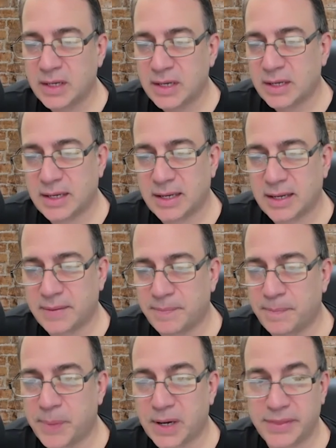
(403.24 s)

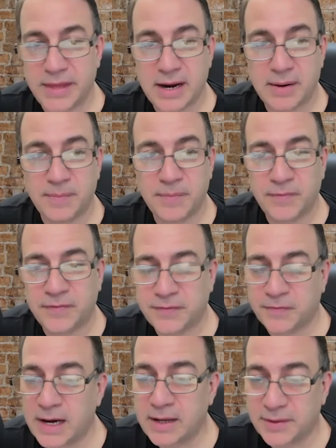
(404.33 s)
but they're
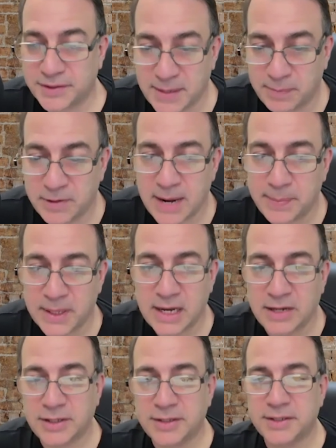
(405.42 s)
filed as separate
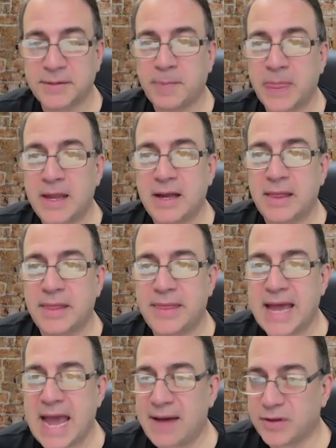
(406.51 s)
applications. They
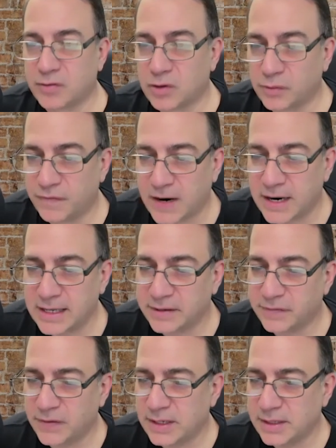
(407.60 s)
have their own filing
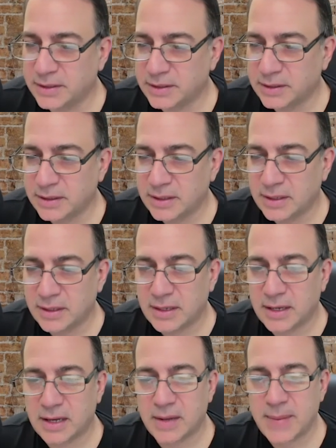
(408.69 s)
fees.
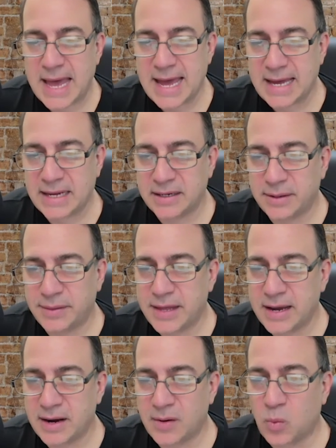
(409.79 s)
And
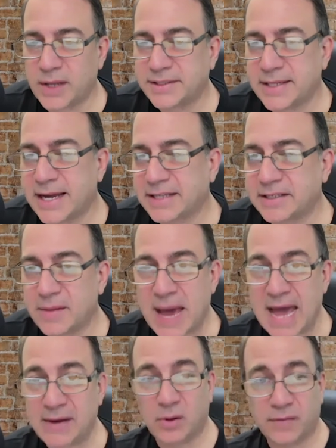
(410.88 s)
once they get to the
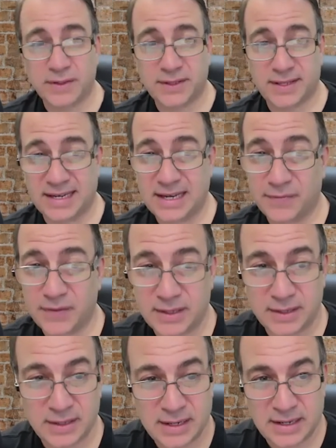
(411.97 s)
patent office, they're given
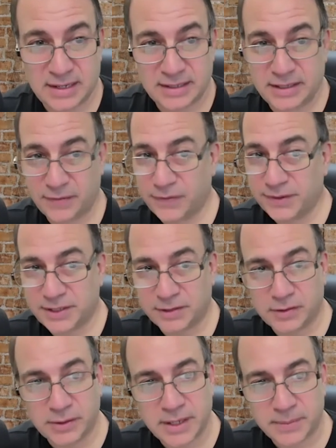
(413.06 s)
different serial
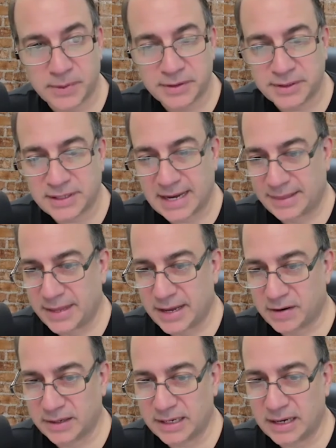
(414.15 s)
numbers and they're
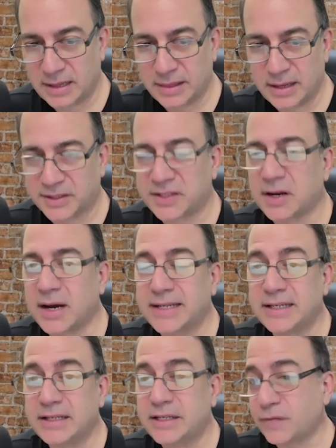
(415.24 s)
assigned to
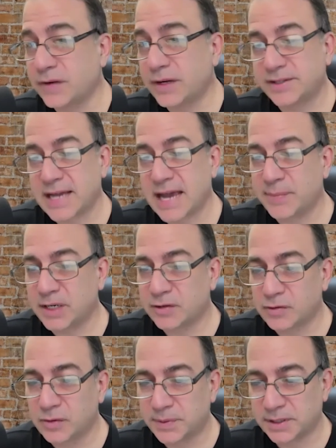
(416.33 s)
different examining
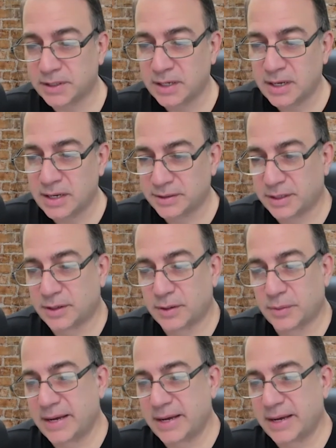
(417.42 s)
groups. So, I